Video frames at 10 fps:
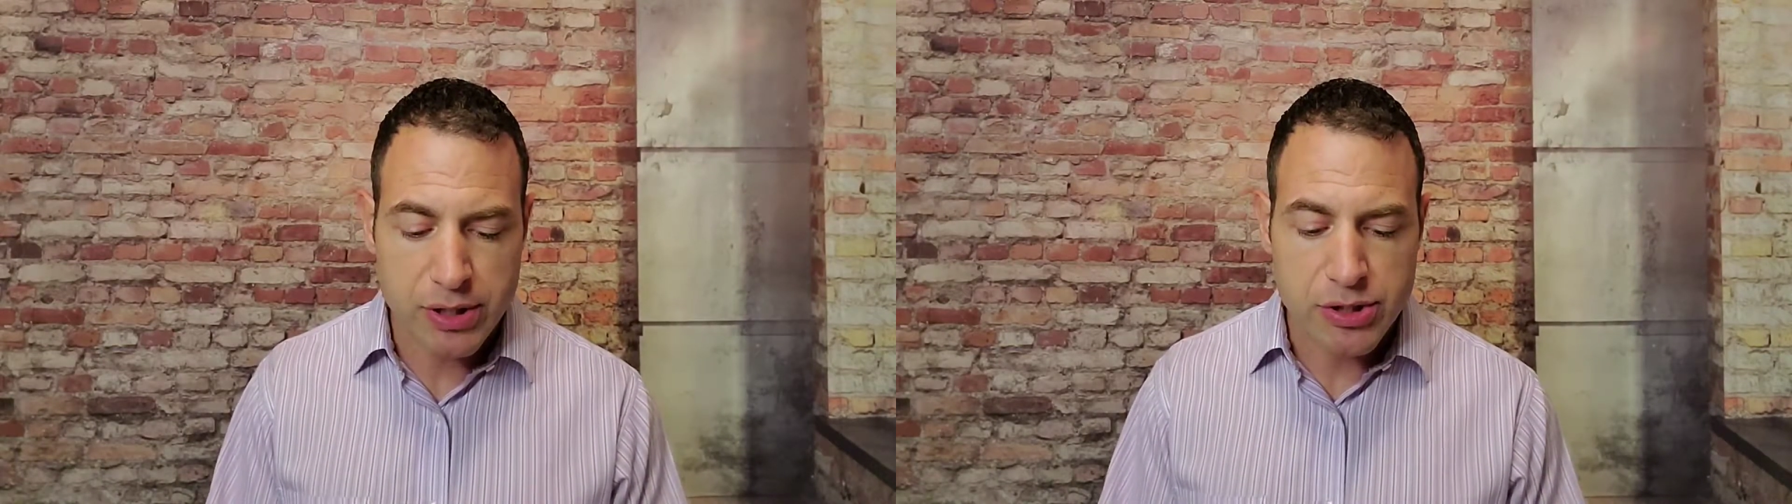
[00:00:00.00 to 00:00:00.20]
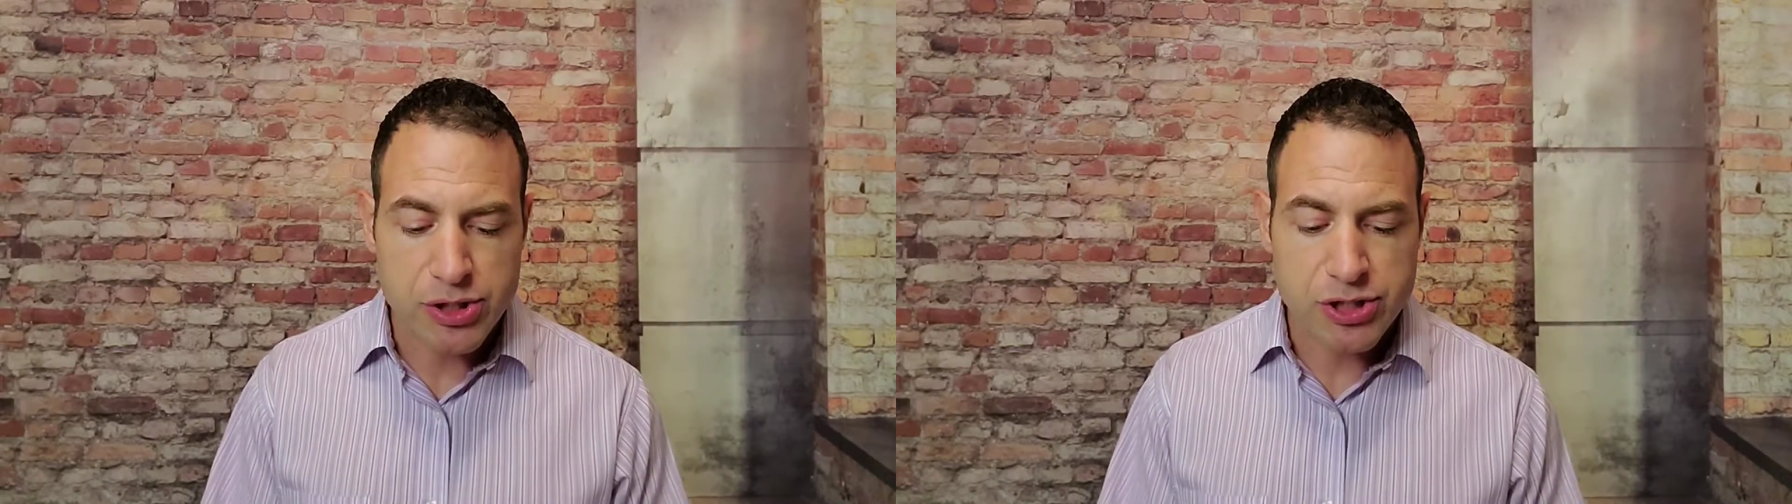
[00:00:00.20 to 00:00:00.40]

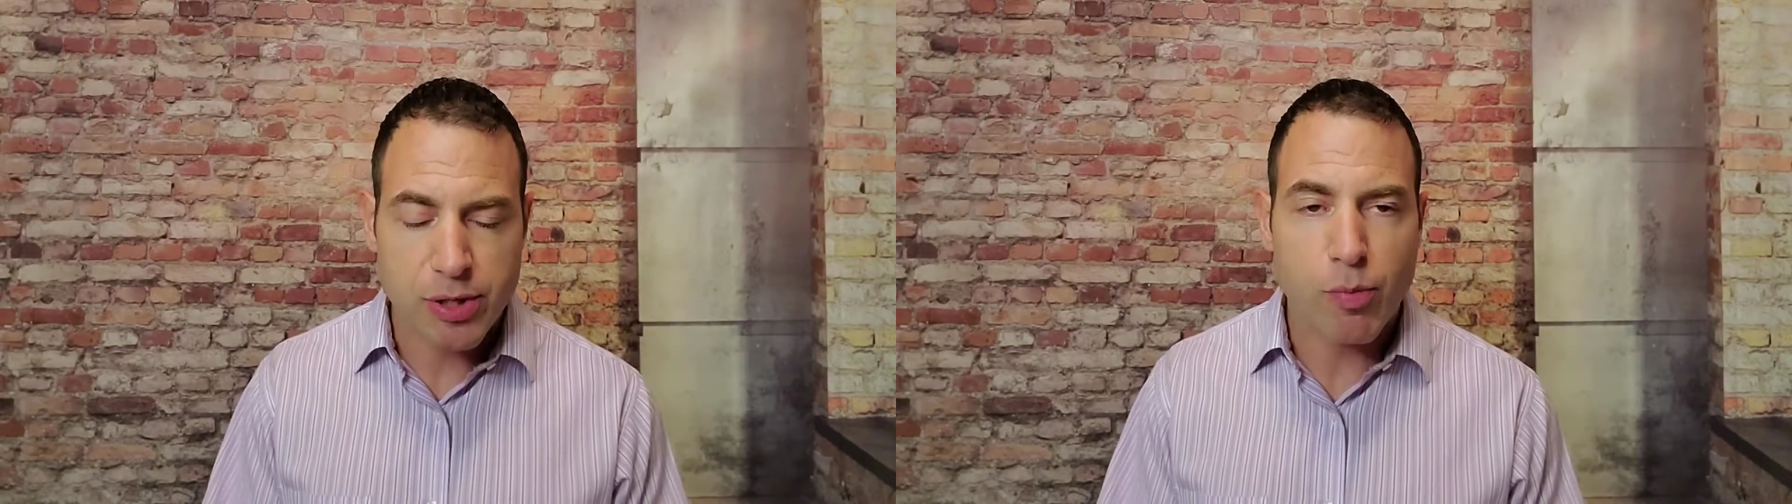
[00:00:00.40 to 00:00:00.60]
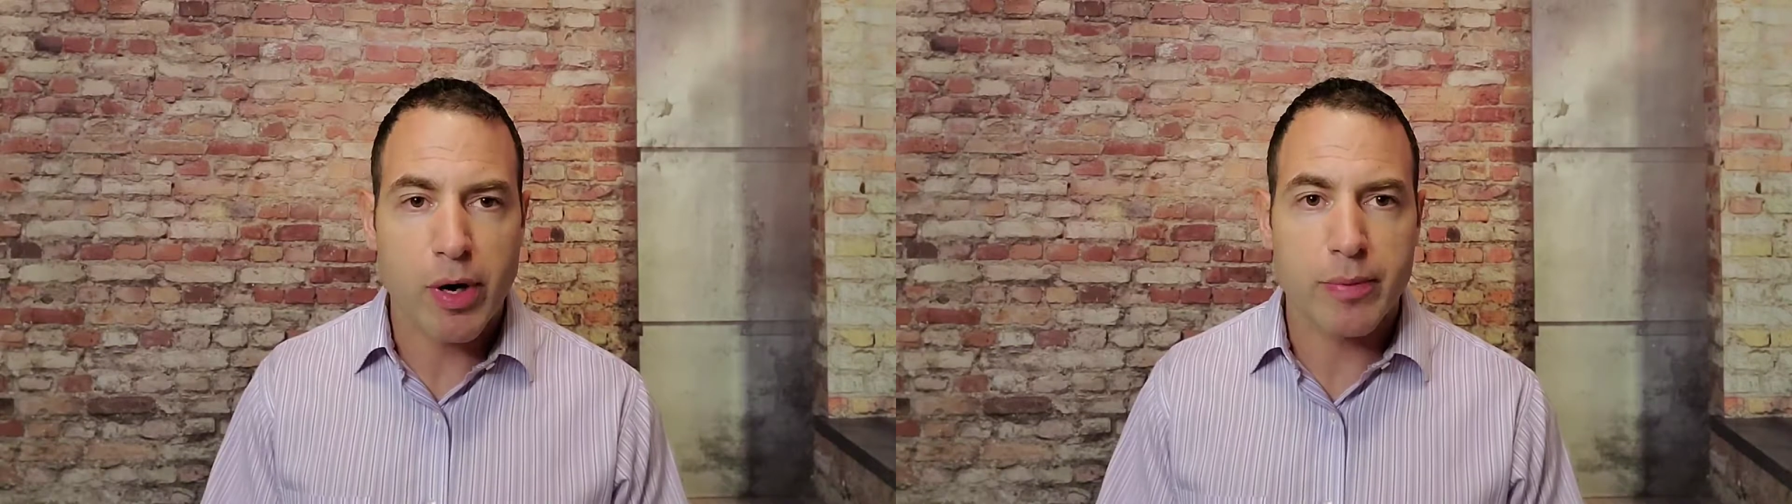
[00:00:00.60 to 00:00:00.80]

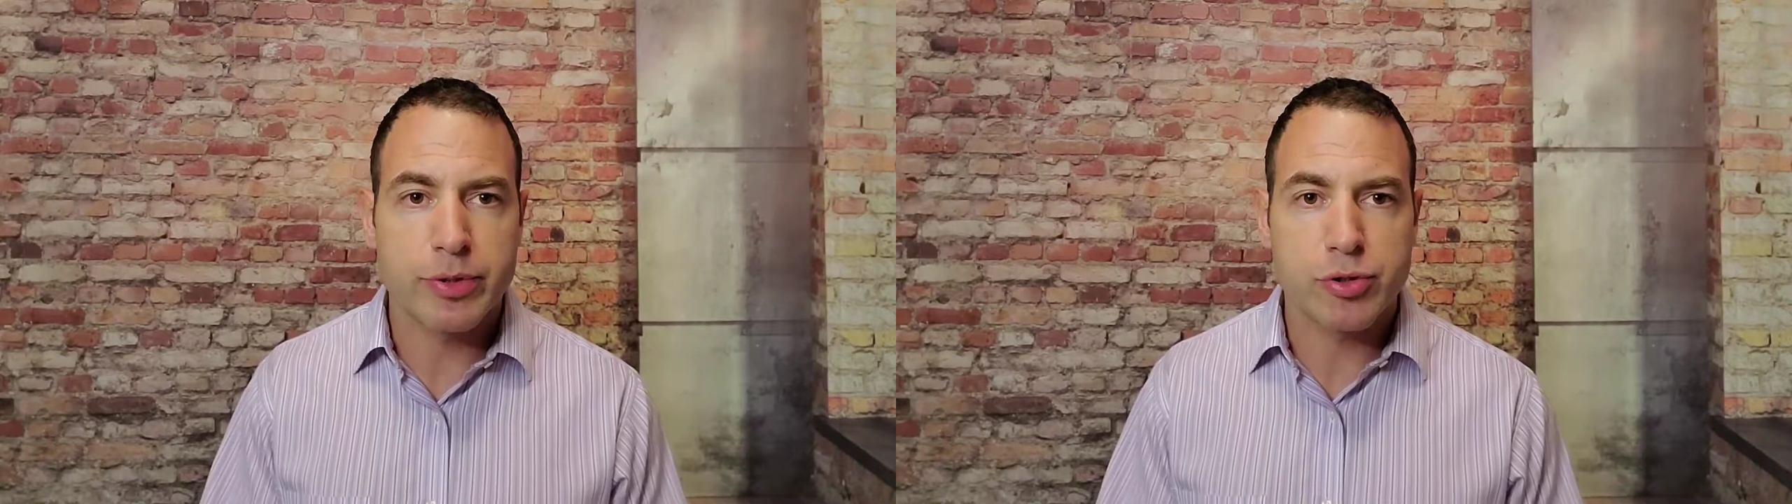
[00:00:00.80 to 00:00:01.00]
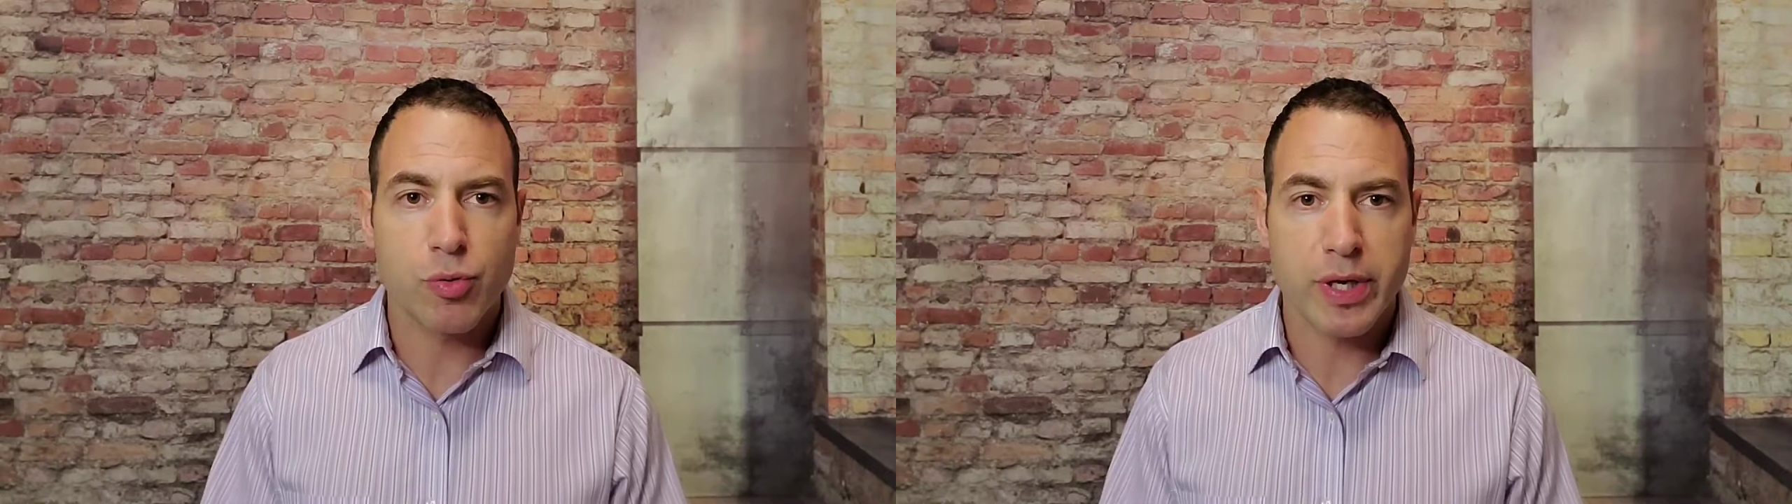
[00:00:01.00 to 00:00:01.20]
somewhere
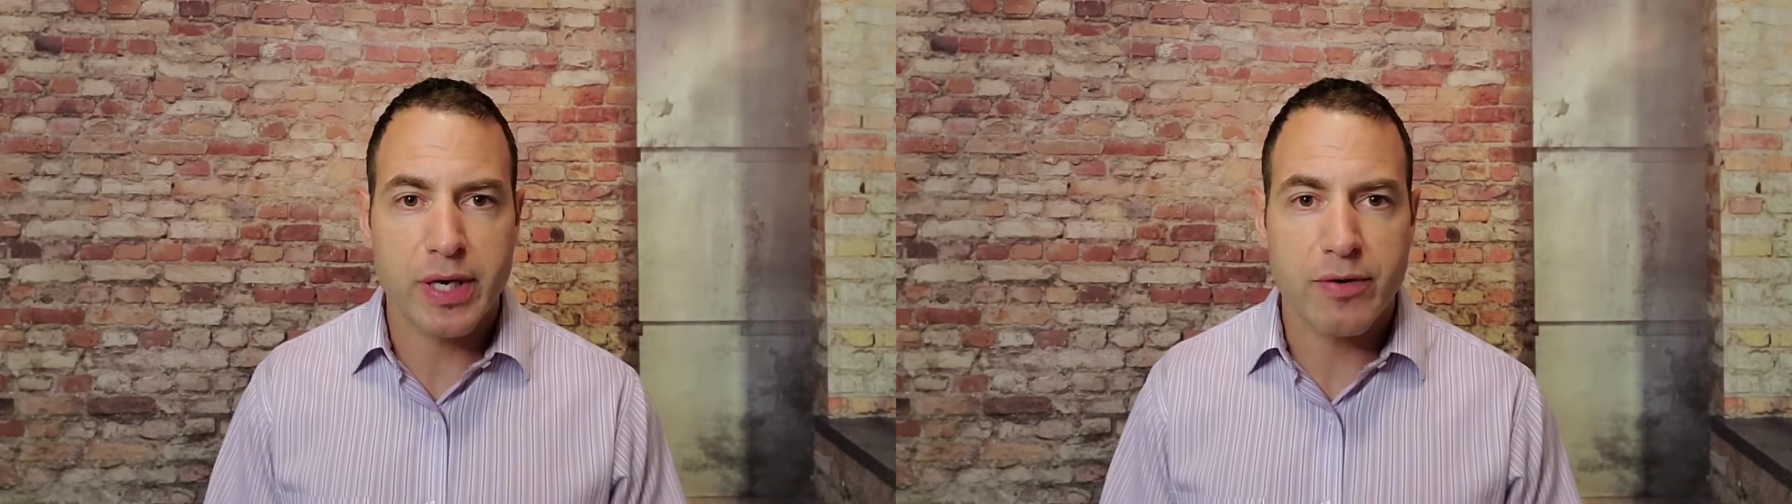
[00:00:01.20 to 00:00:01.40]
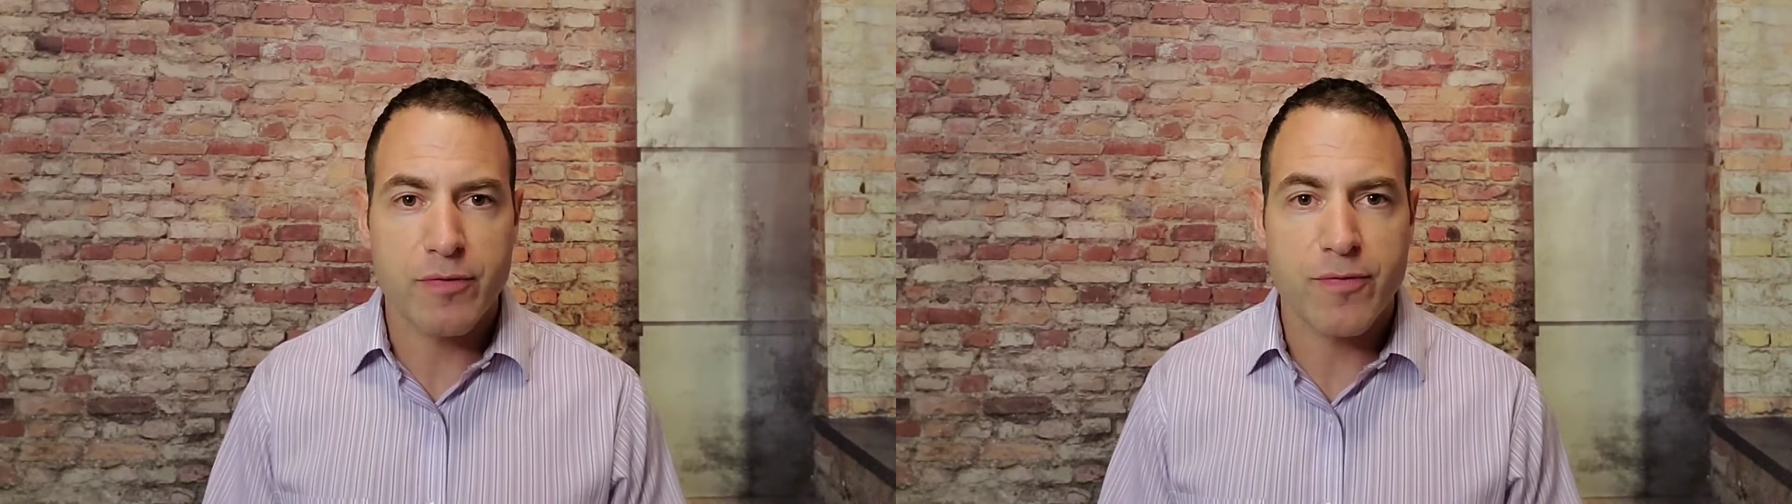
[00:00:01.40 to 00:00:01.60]
between